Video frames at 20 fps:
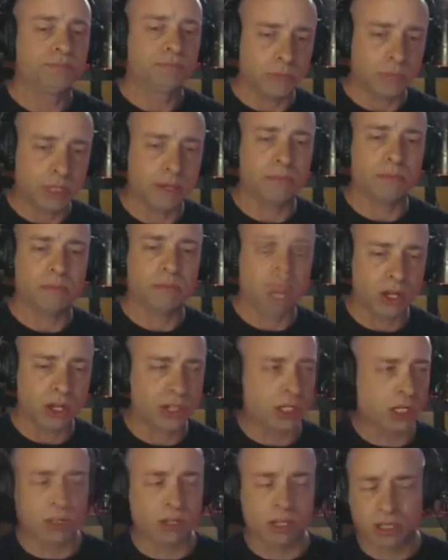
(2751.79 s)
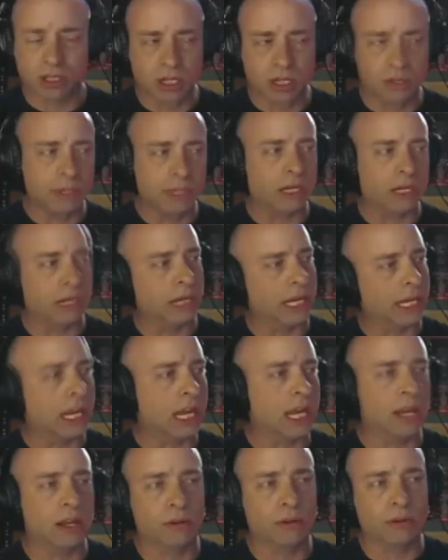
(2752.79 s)
Also a little bit of reggae,
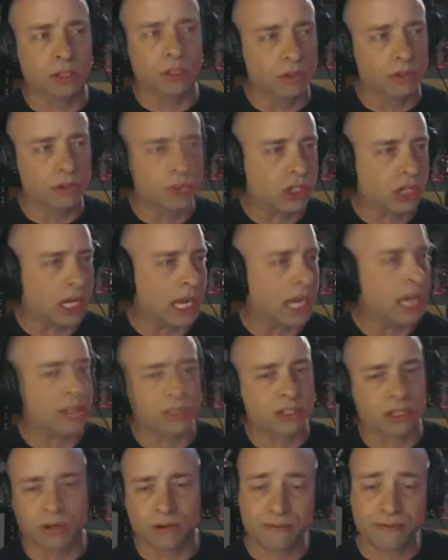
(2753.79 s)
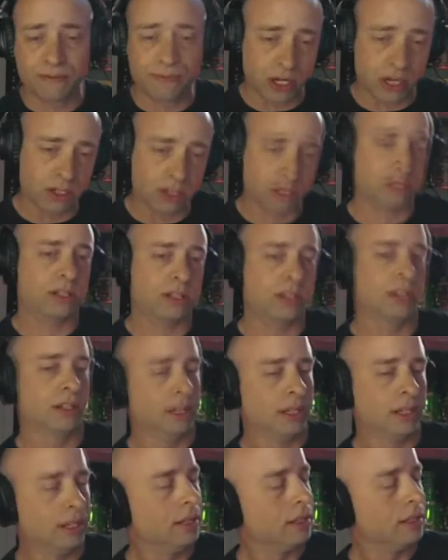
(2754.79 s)
a little jazz, a little funk.
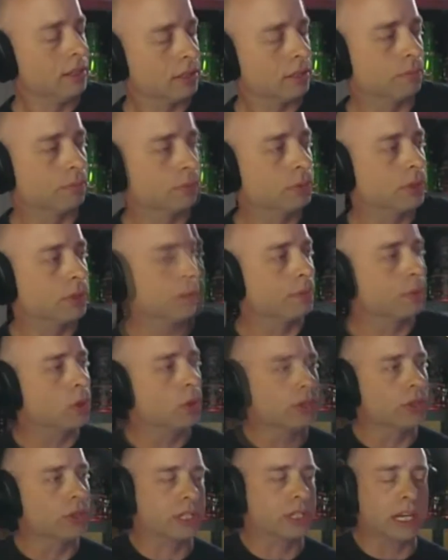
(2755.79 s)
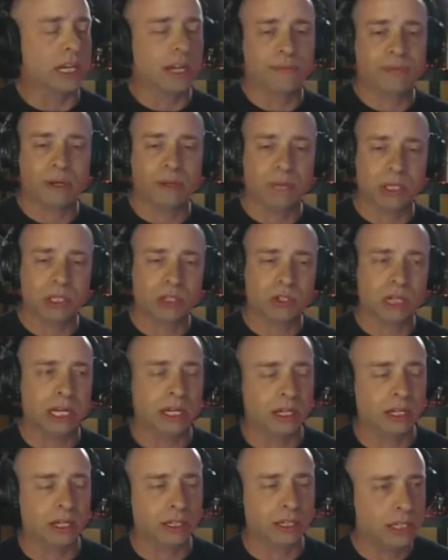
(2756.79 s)
Some cool stuff. I've been trying to
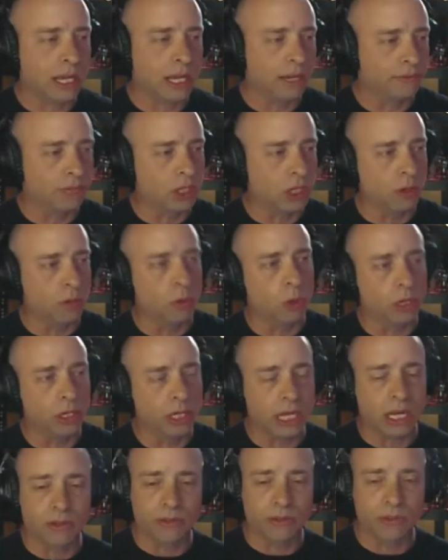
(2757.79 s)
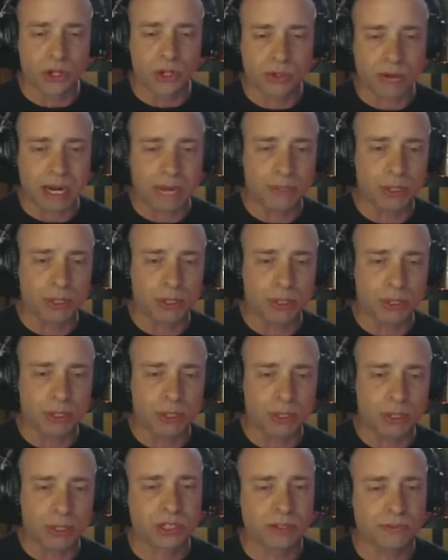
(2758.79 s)
kind of go more down those rabbit holes
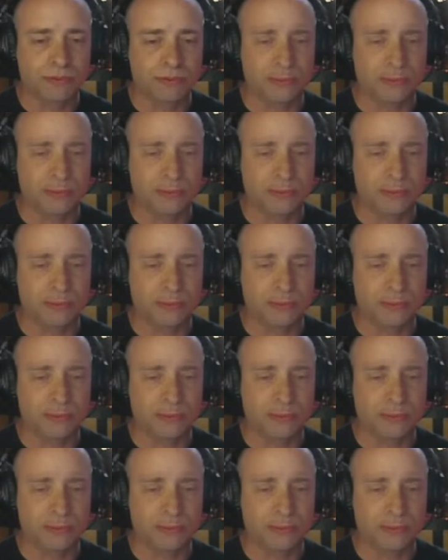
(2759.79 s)
to feed